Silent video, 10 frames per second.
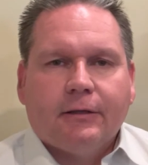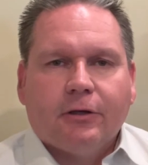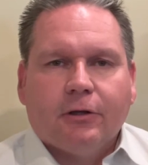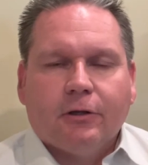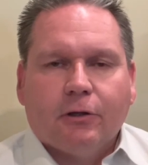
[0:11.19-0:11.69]

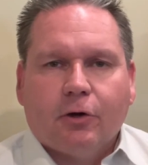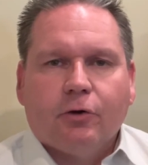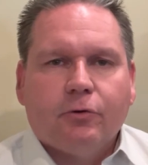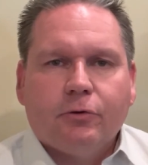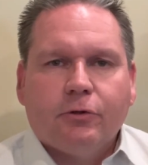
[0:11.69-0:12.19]
to
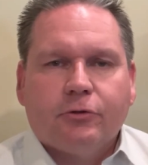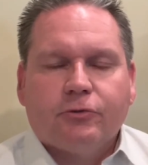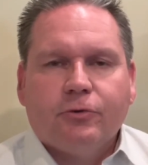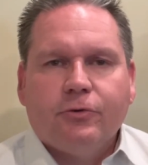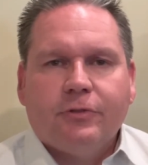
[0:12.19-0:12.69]
learn the
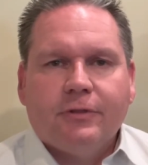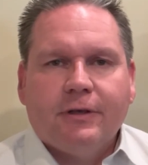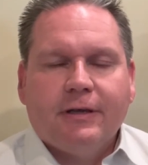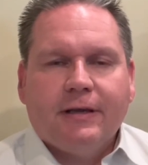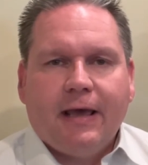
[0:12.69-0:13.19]
truth
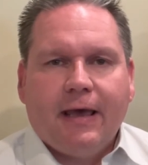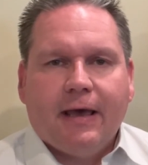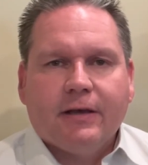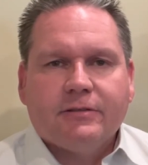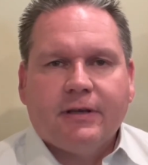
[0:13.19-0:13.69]
that it
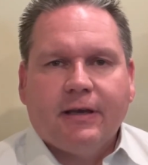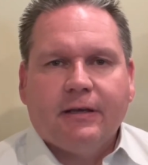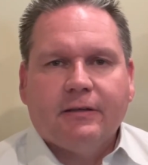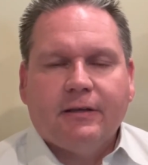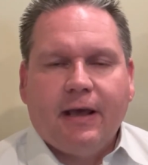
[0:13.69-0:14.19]
has
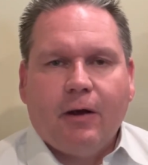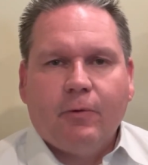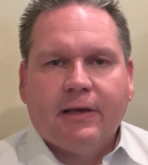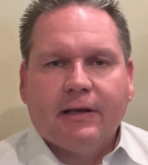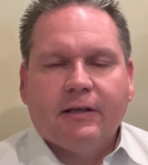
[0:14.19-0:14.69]
and
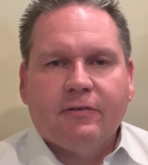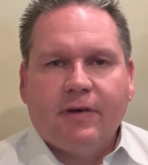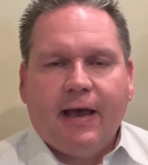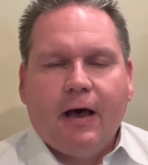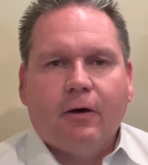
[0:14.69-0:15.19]
how we can
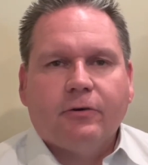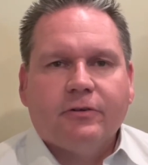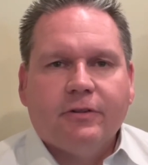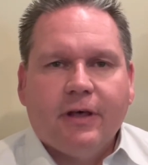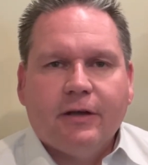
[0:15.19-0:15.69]
live
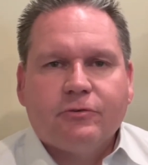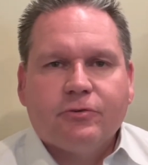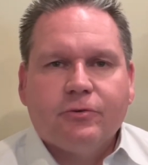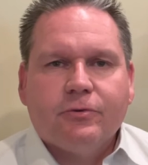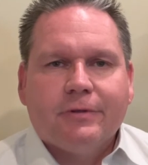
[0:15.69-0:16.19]
out that
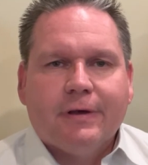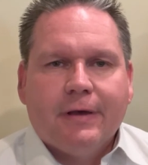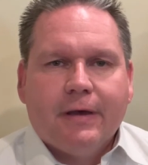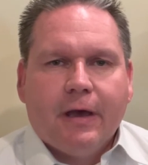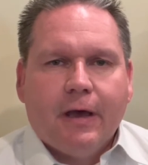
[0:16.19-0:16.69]
truth.
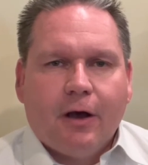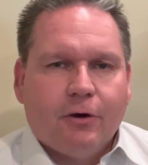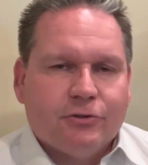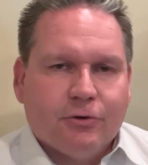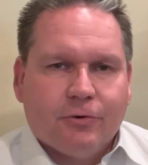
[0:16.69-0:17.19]

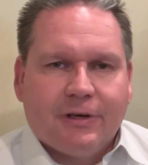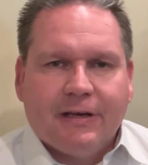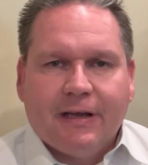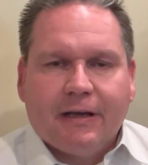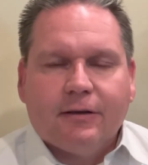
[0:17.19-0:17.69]
Also
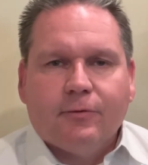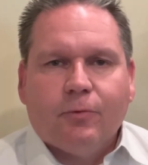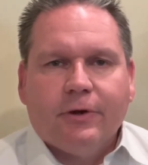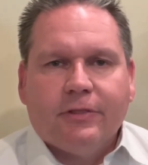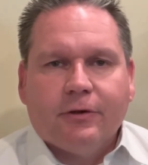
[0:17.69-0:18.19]
connected
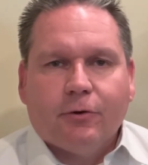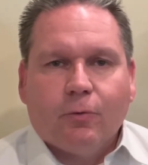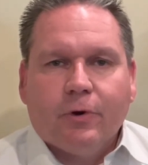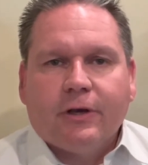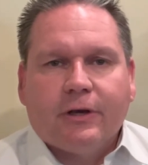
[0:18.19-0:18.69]
with it or
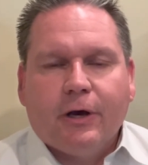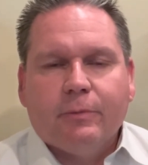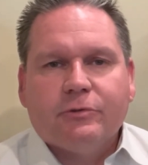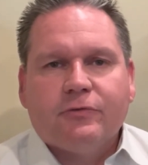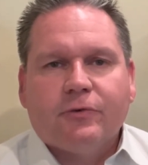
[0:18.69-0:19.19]
what it
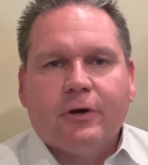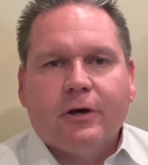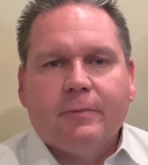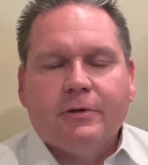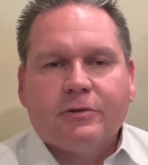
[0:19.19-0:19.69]
comes
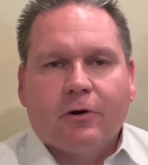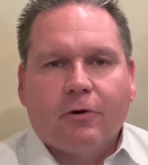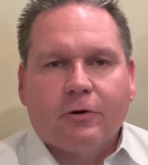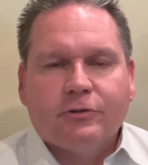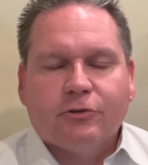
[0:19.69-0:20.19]
from is our
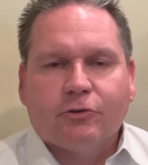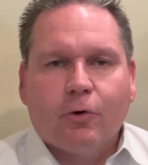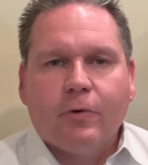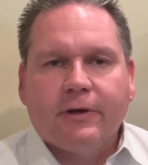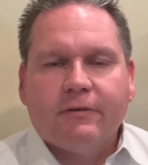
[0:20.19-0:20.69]
larger
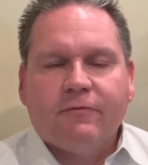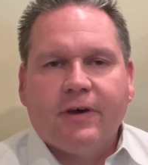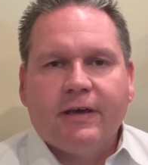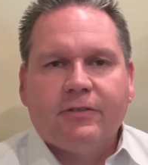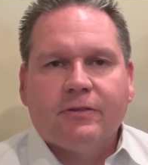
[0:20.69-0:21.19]
Growing in
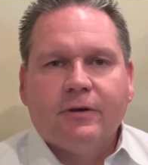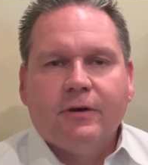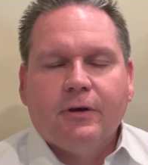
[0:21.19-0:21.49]
Faith